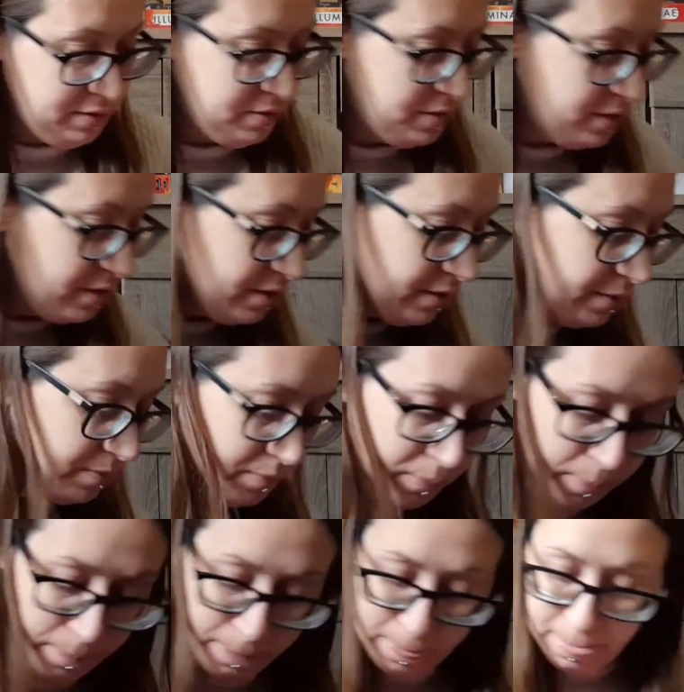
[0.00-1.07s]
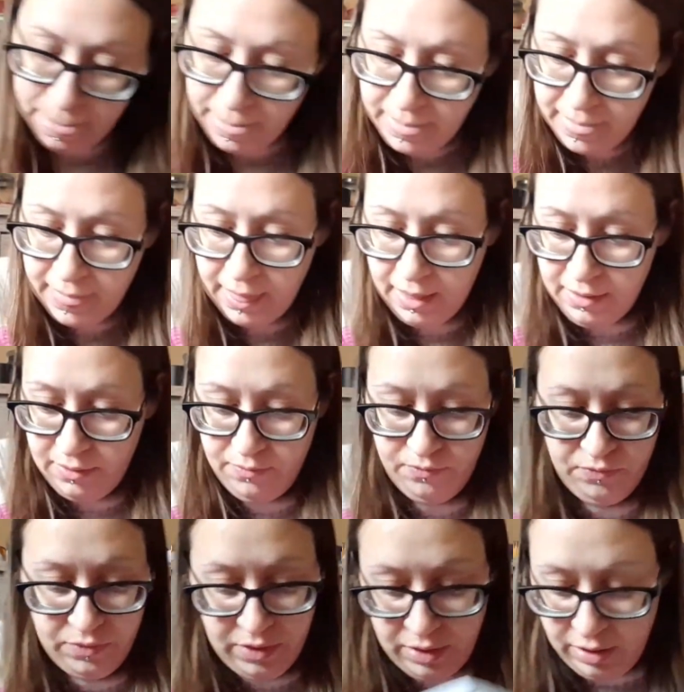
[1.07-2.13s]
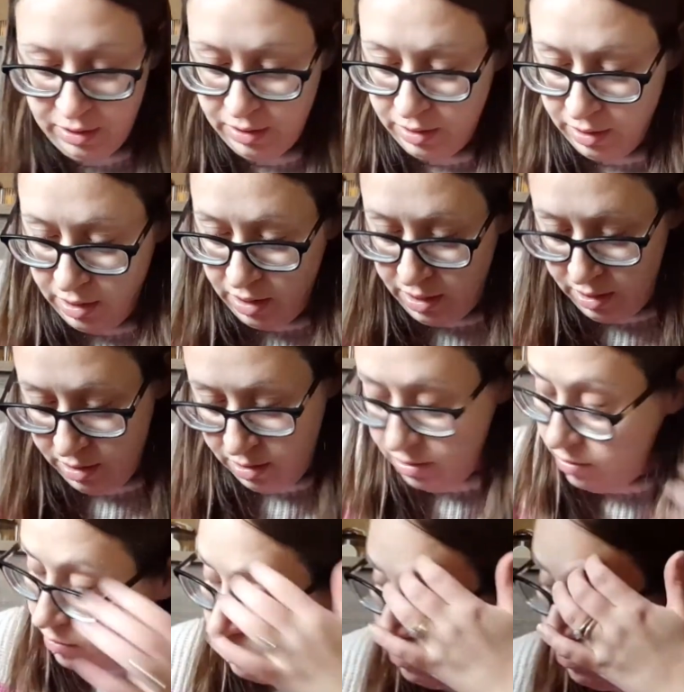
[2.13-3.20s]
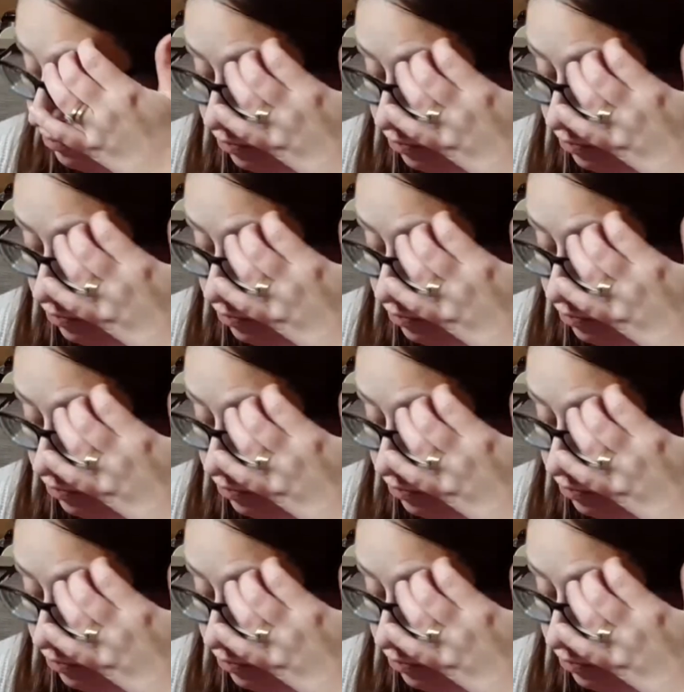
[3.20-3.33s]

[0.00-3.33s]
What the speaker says: [no speech]